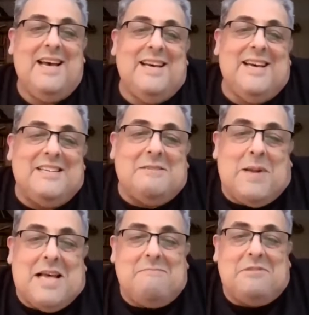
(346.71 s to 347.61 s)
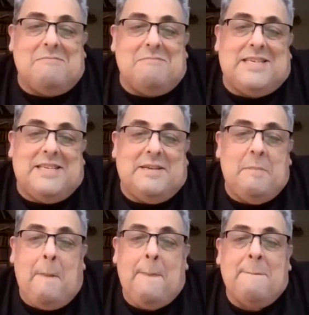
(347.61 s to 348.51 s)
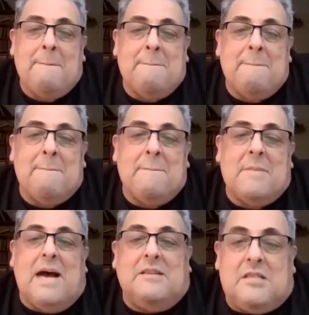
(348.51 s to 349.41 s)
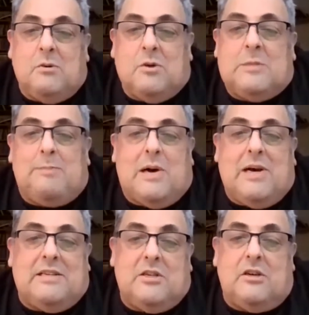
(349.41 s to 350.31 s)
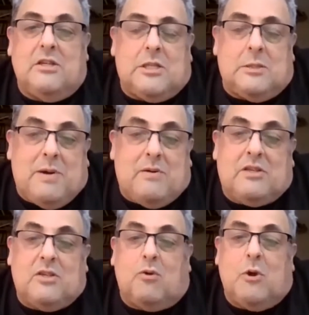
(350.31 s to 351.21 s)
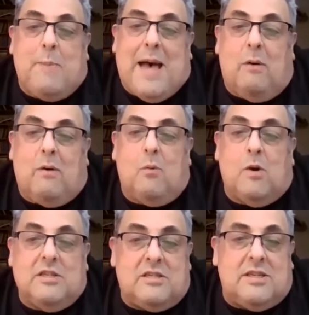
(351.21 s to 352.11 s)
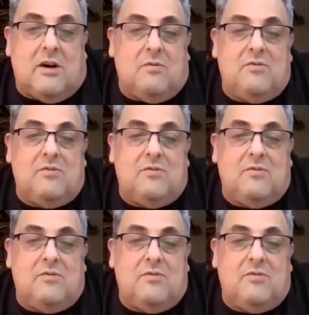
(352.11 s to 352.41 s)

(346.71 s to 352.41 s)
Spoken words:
And to blame somebody and to aspire to conspiratorial power oneself